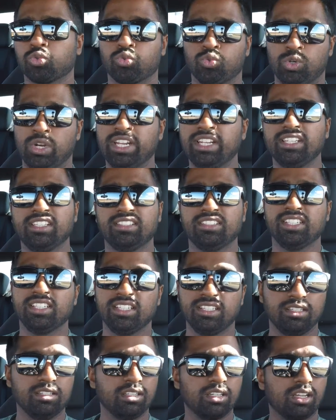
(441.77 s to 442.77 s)

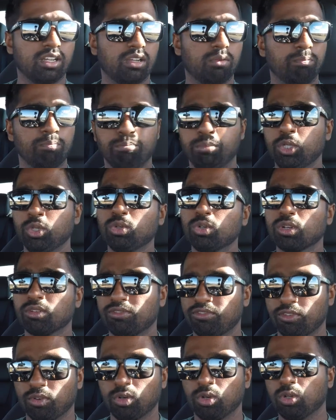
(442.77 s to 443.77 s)
crazy
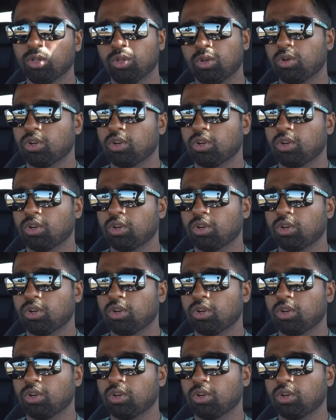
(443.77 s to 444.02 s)
beautiful,